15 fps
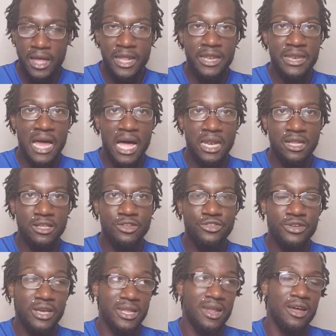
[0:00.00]

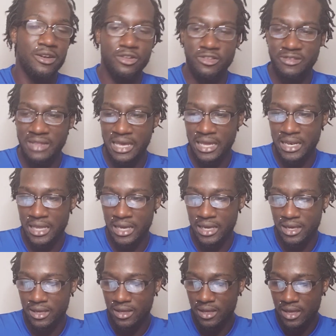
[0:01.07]
knowledge and understanding.